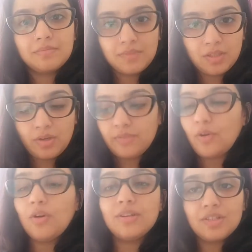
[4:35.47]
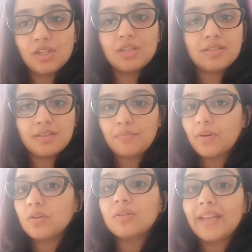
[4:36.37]
You know, if you're going to judge
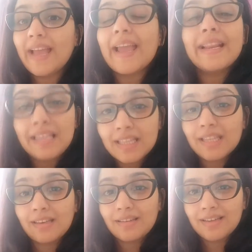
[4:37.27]
someone on anything,